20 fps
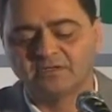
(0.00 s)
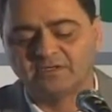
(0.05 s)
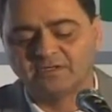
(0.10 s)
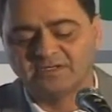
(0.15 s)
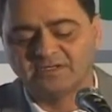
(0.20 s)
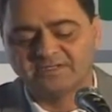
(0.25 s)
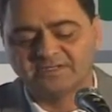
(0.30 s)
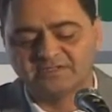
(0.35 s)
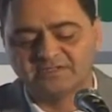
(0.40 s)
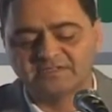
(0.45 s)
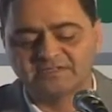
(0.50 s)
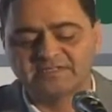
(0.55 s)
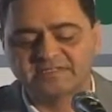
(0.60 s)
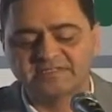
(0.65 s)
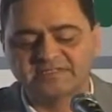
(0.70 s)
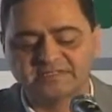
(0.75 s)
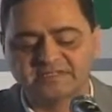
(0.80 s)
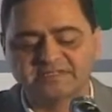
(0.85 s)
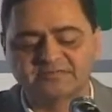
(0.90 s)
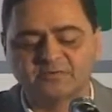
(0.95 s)
in
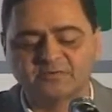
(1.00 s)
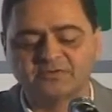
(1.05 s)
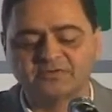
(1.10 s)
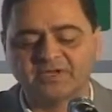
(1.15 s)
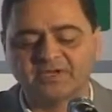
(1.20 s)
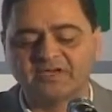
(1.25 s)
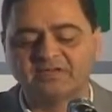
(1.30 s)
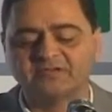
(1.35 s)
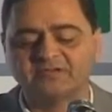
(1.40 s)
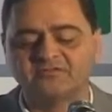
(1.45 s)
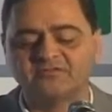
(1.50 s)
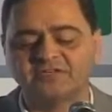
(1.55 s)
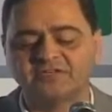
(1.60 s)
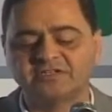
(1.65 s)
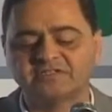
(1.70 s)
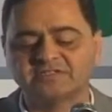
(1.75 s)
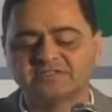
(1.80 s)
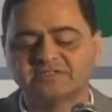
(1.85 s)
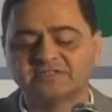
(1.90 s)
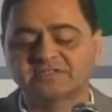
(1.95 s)
cities, 6.8 in
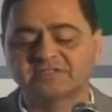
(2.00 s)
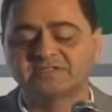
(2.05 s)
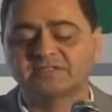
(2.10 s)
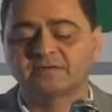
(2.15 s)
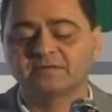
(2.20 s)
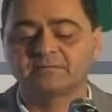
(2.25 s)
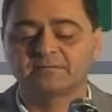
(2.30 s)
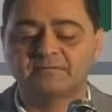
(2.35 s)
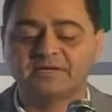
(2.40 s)
villages,